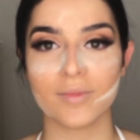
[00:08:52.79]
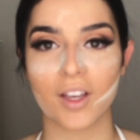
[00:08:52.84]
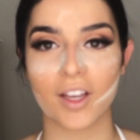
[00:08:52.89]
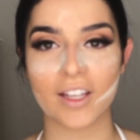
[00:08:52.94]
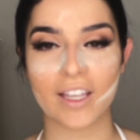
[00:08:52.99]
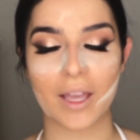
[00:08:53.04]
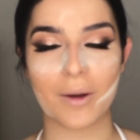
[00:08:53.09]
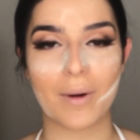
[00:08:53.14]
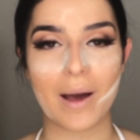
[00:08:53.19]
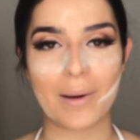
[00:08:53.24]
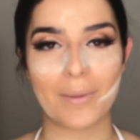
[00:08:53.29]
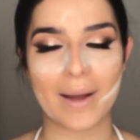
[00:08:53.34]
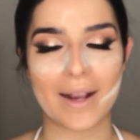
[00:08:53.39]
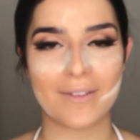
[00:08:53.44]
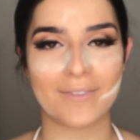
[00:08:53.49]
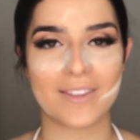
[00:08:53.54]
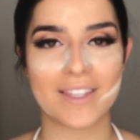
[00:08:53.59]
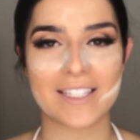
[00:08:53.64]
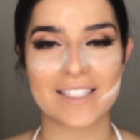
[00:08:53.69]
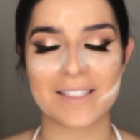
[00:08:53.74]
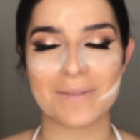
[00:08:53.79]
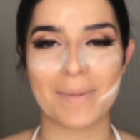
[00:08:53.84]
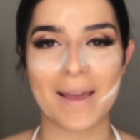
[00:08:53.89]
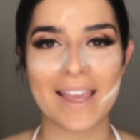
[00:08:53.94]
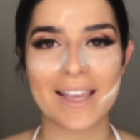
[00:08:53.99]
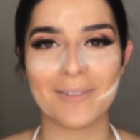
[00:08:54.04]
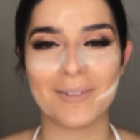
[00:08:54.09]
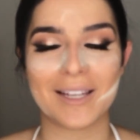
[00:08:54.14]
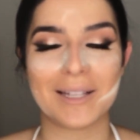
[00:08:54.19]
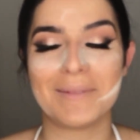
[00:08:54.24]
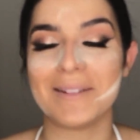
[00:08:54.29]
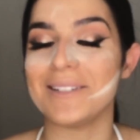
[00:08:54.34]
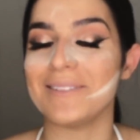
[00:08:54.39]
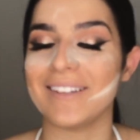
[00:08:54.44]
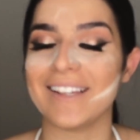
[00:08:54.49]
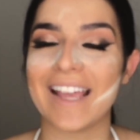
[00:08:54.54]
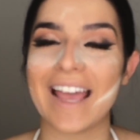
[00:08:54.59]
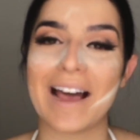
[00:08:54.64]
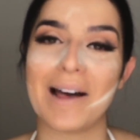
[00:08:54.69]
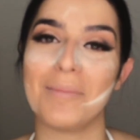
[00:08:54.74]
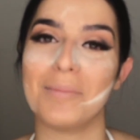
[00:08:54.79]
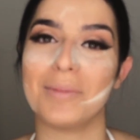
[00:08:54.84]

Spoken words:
Okay, while waiting for this to bake, we're going to be doing our